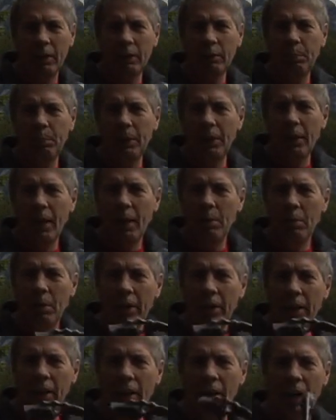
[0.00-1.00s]
This pin
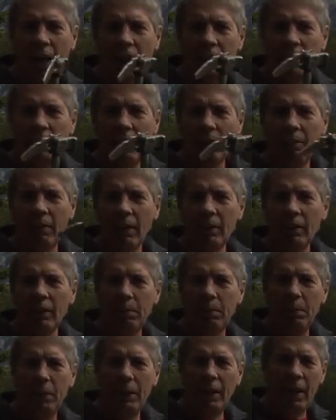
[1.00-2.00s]
hammer here, actually, I found
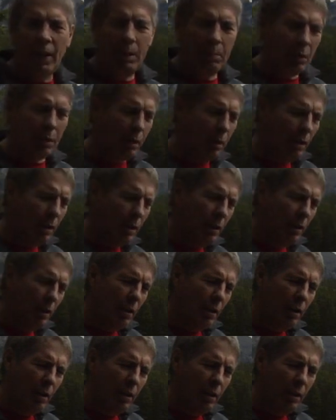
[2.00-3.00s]
this pin hammer
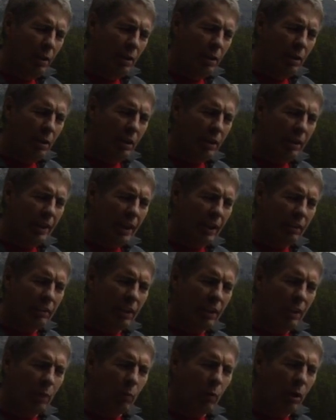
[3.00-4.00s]
on
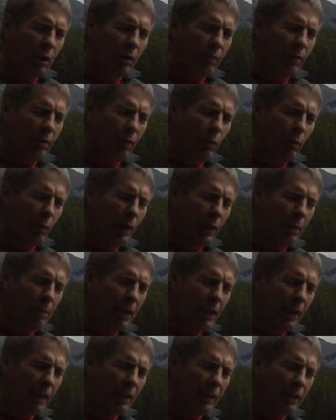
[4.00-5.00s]
Cascade Waterfall way
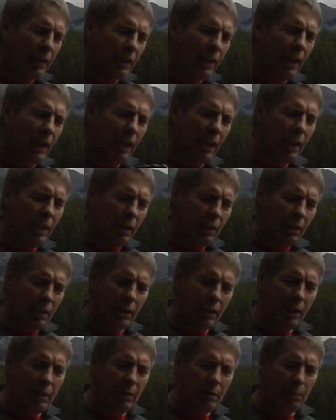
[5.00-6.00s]
back in the day,
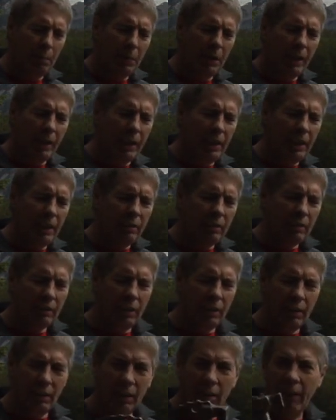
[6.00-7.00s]
in mid 80s.
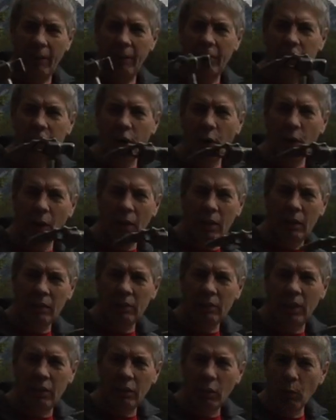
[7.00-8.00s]
And if it's
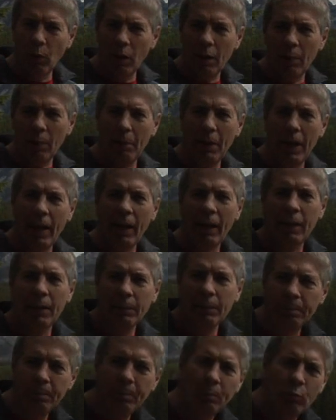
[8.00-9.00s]
yours and you want it back,
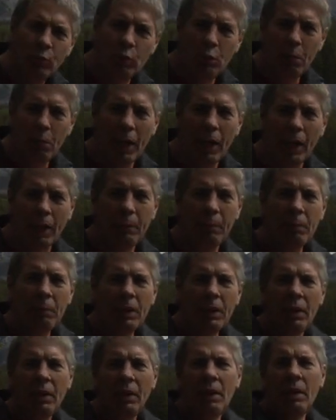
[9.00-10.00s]
too bad.
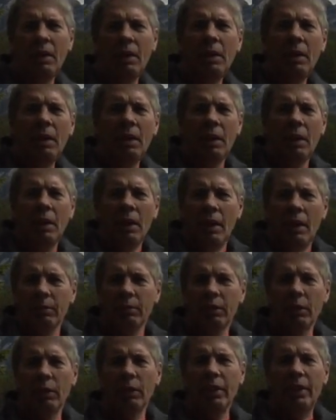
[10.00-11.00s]

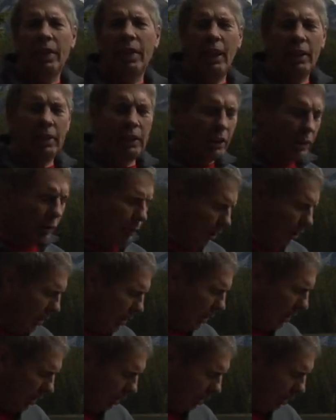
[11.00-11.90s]
Corona attached to it.